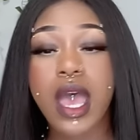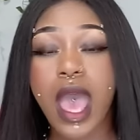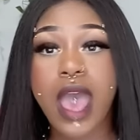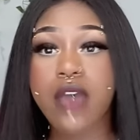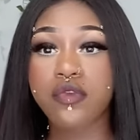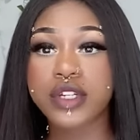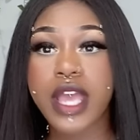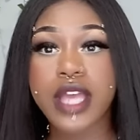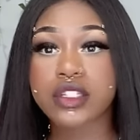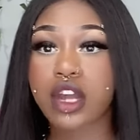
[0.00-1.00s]
Ivory
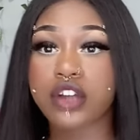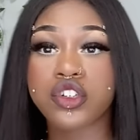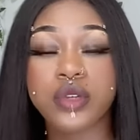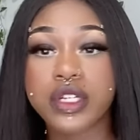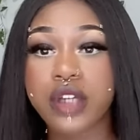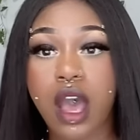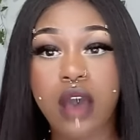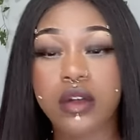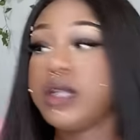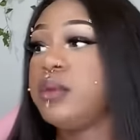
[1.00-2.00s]
has started treating
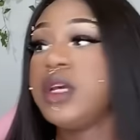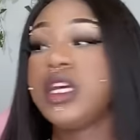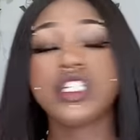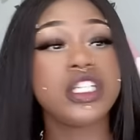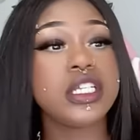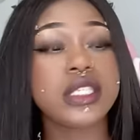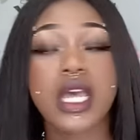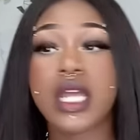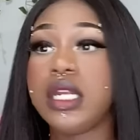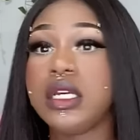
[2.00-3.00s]
all them. She
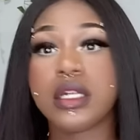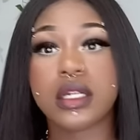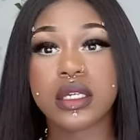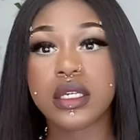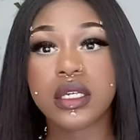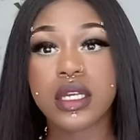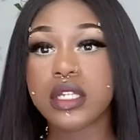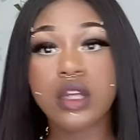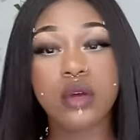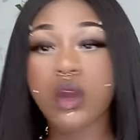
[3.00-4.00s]
said, "Look,
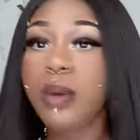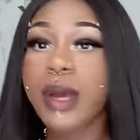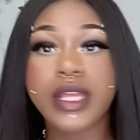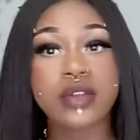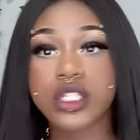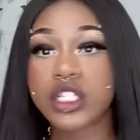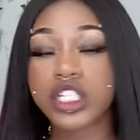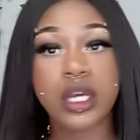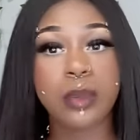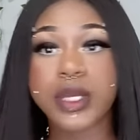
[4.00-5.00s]
don't nobody else need to
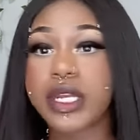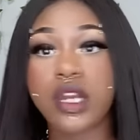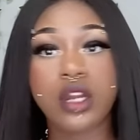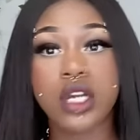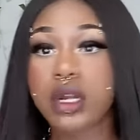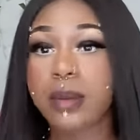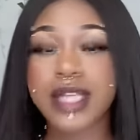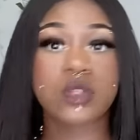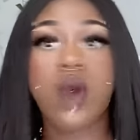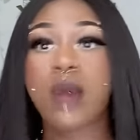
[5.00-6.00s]
jump in. None of my
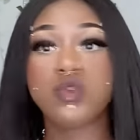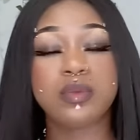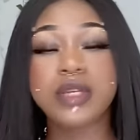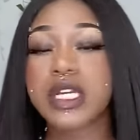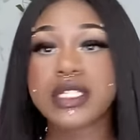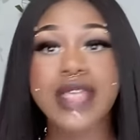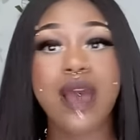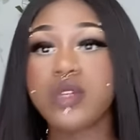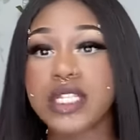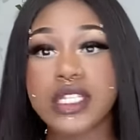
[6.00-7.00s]
squabbles because
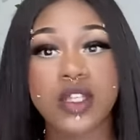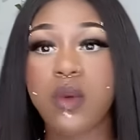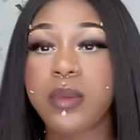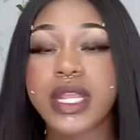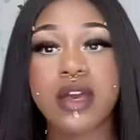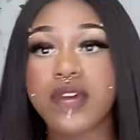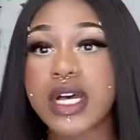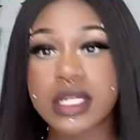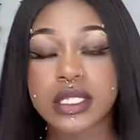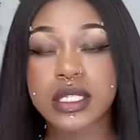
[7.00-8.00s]
how was it so many of
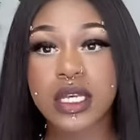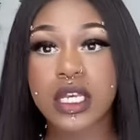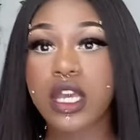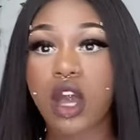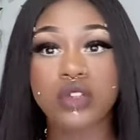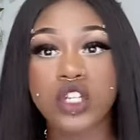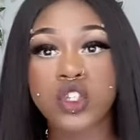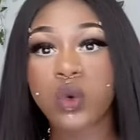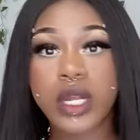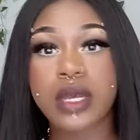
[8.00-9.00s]
us and only
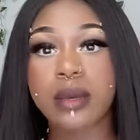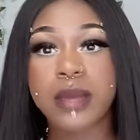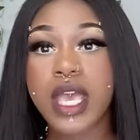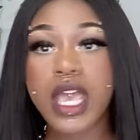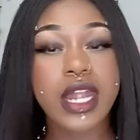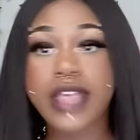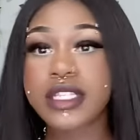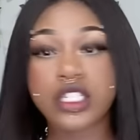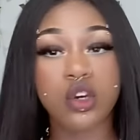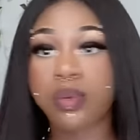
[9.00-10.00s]
two of them, and they
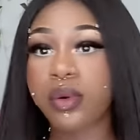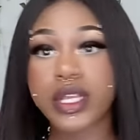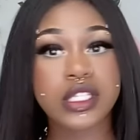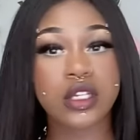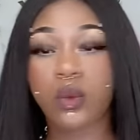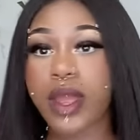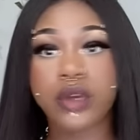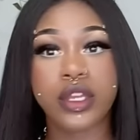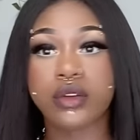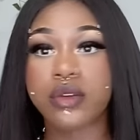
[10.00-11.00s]
still prancing
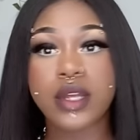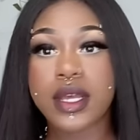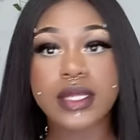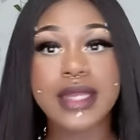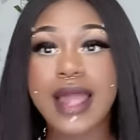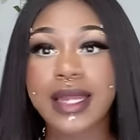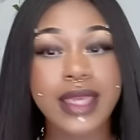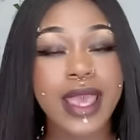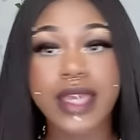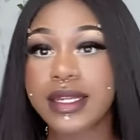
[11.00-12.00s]
around here,
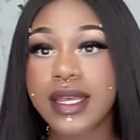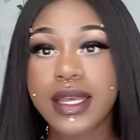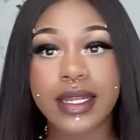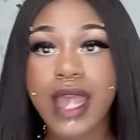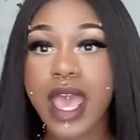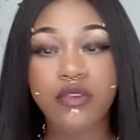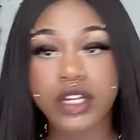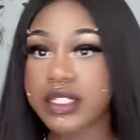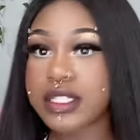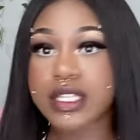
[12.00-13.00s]
lollygagging,
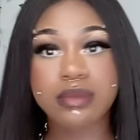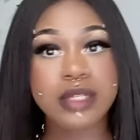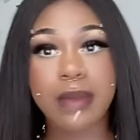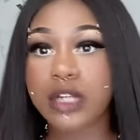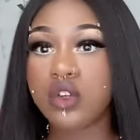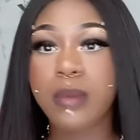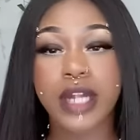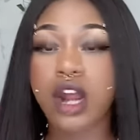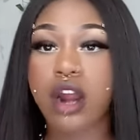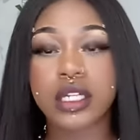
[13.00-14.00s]
laughing, and skip to my loo, my
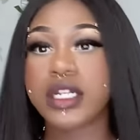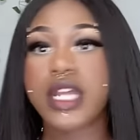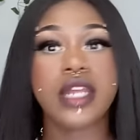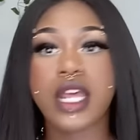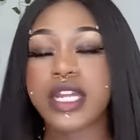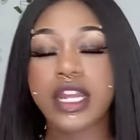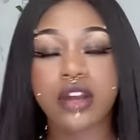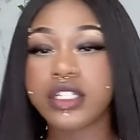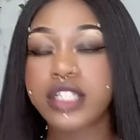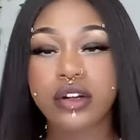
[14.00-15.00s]
darling, and and
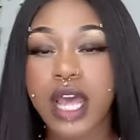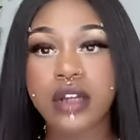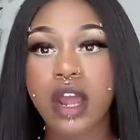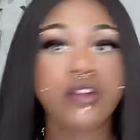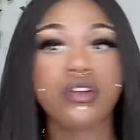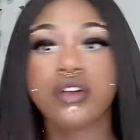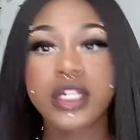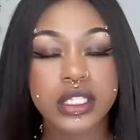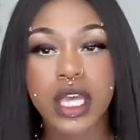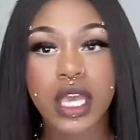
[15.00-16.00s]
they're they're not hurt or
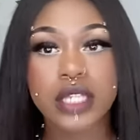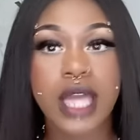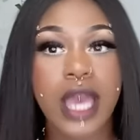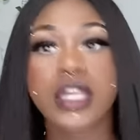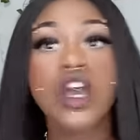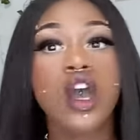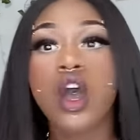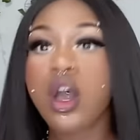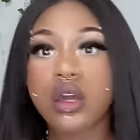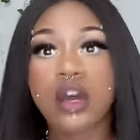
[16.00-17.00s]
anything like."
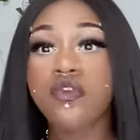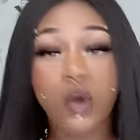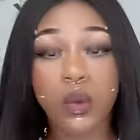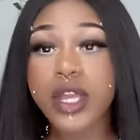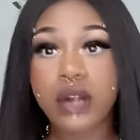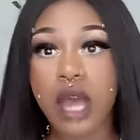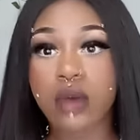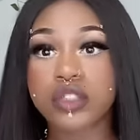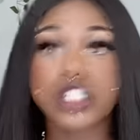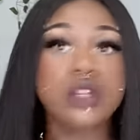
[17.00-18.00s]
For real
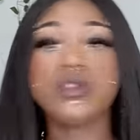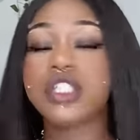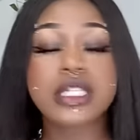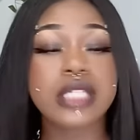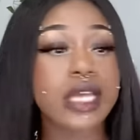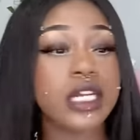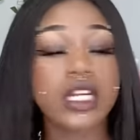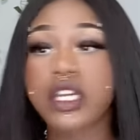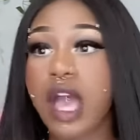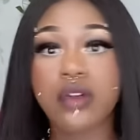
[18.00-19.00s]
though, she was just like, none
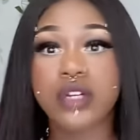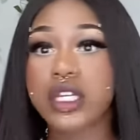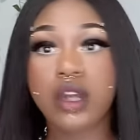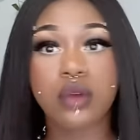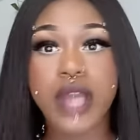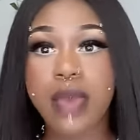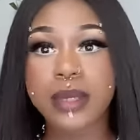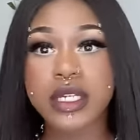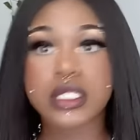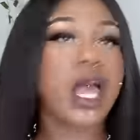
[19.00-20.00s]
of y'all did no
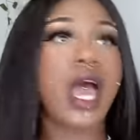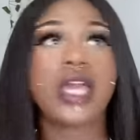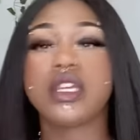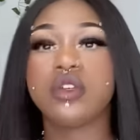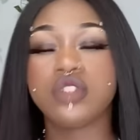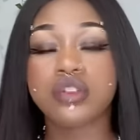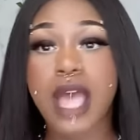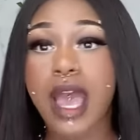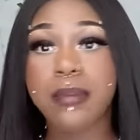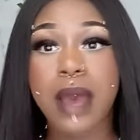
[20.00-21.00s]
damage. Like, you, she was
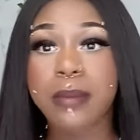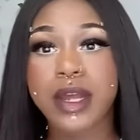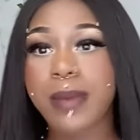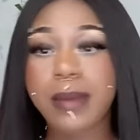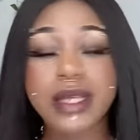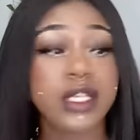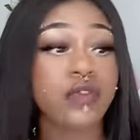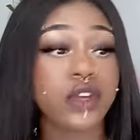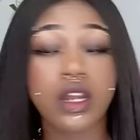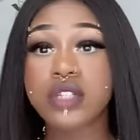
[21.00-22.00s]
like, I'm, I'm better by myself.
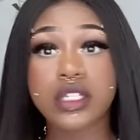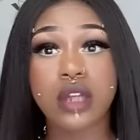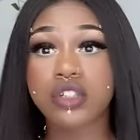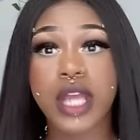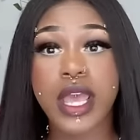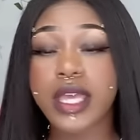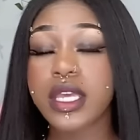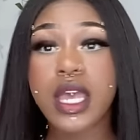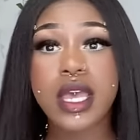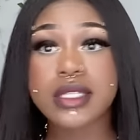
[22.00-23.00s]
And no T no
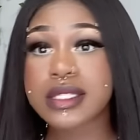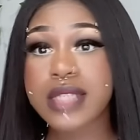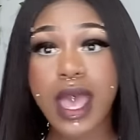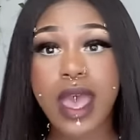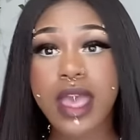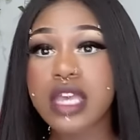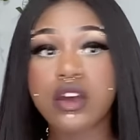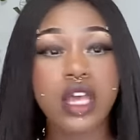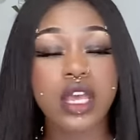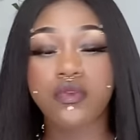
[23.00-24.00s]
shade. Sav
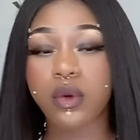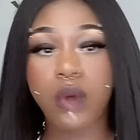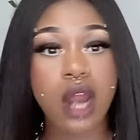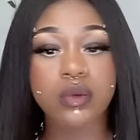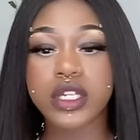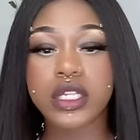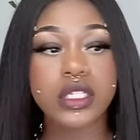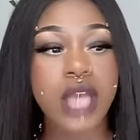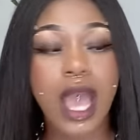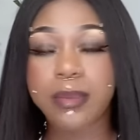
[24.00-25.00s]
and, and
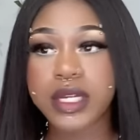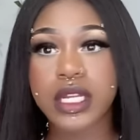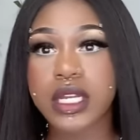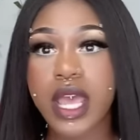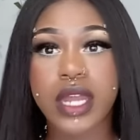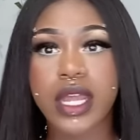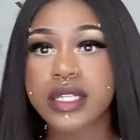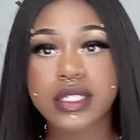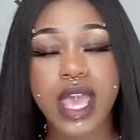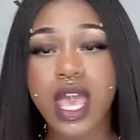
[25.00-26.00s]
Ferrari hopping in that and
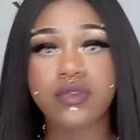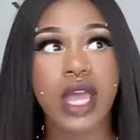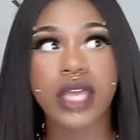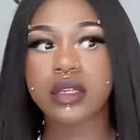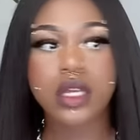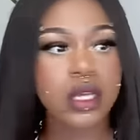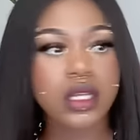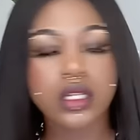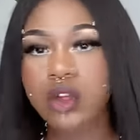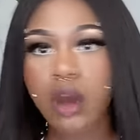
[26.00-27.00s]
Sav, like,
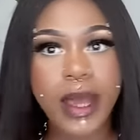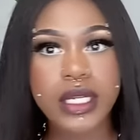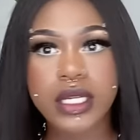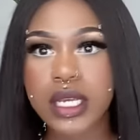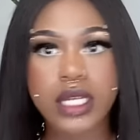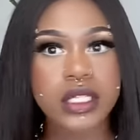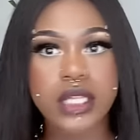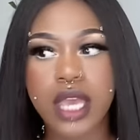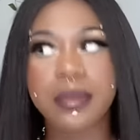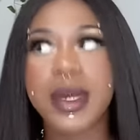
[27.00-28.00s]
nobody did
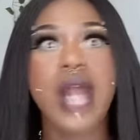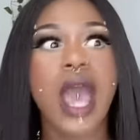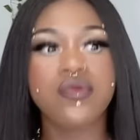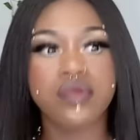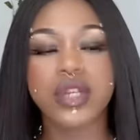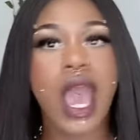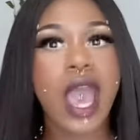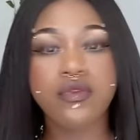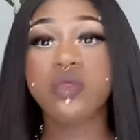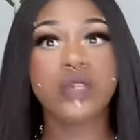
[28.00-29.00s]
anything but Ivory.
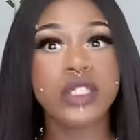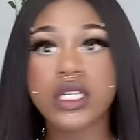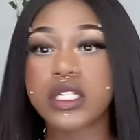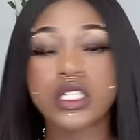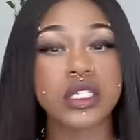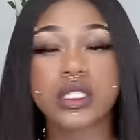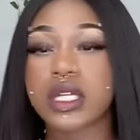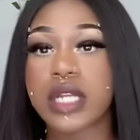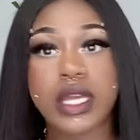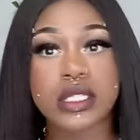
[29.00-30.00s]
Ivory really could have just
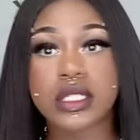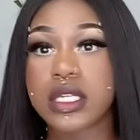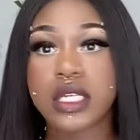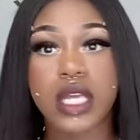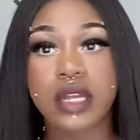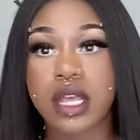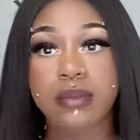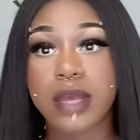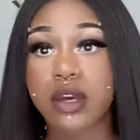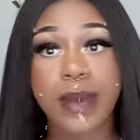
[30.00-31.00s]
took Legacy and, and
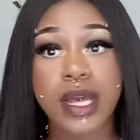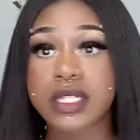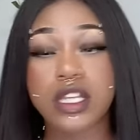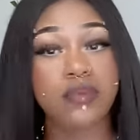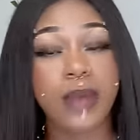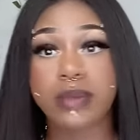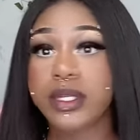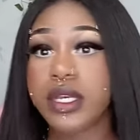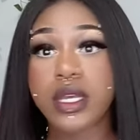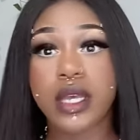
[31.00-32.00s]
Mel by herself, baby.
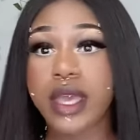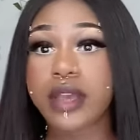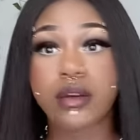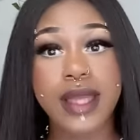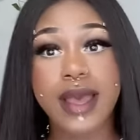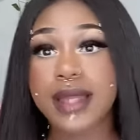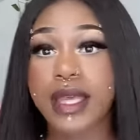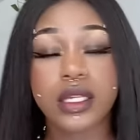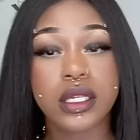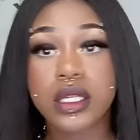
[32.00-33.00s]
ain't gonna lie.
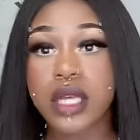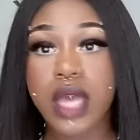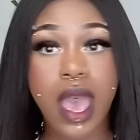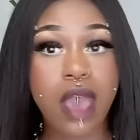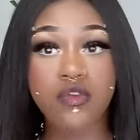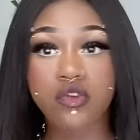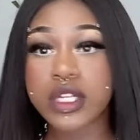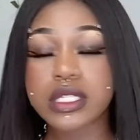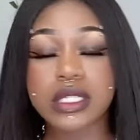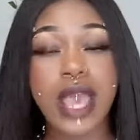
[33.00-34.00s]
Like,
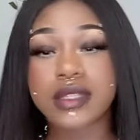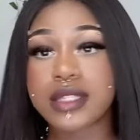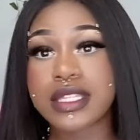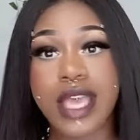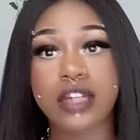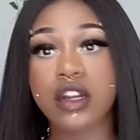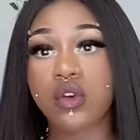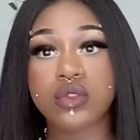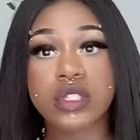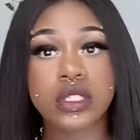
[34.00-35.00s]
Ivory is like the
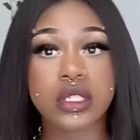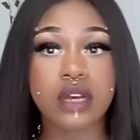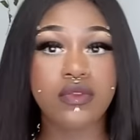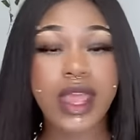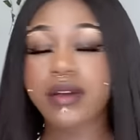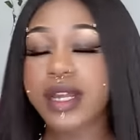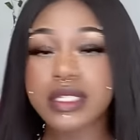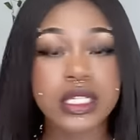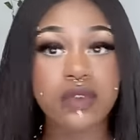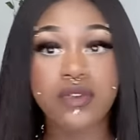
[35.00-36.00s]
Thanos of now that's
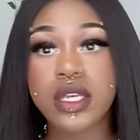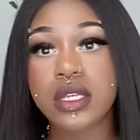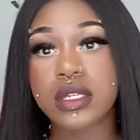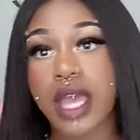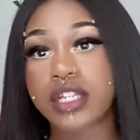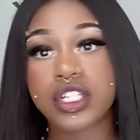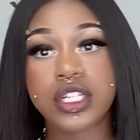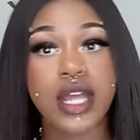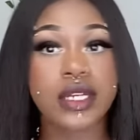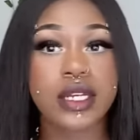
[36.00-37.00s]
TV. Like, she
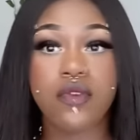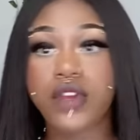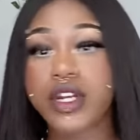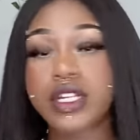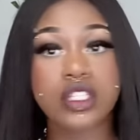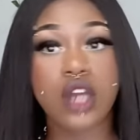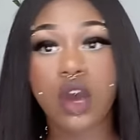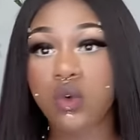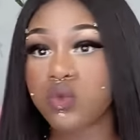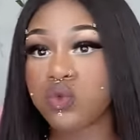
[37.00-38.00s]
got the Infinity
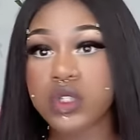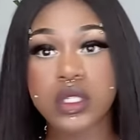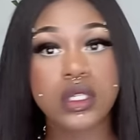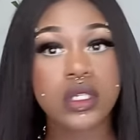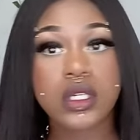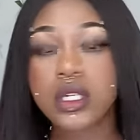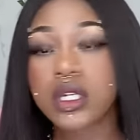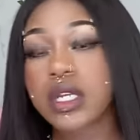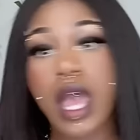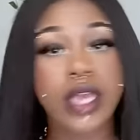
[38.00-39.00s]
Stones.
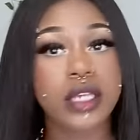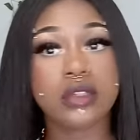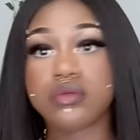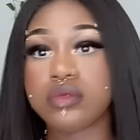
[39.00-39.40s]
Like,